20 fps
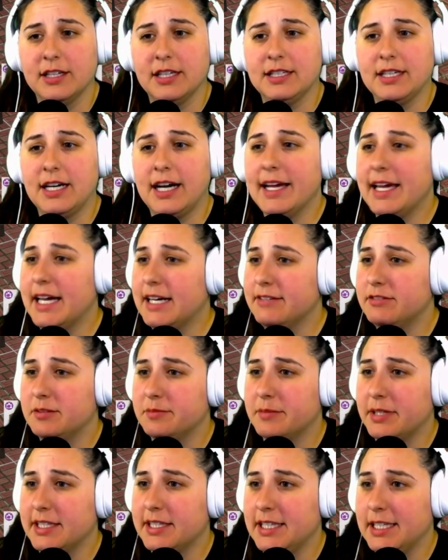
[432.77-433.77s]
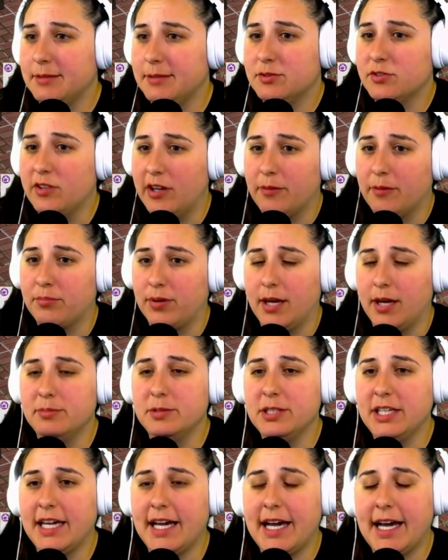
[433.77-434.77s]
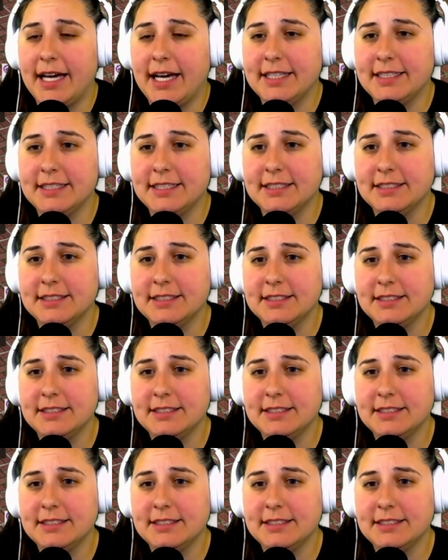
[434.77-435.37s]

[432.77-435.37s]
and I have it in my game, so I'll probably add it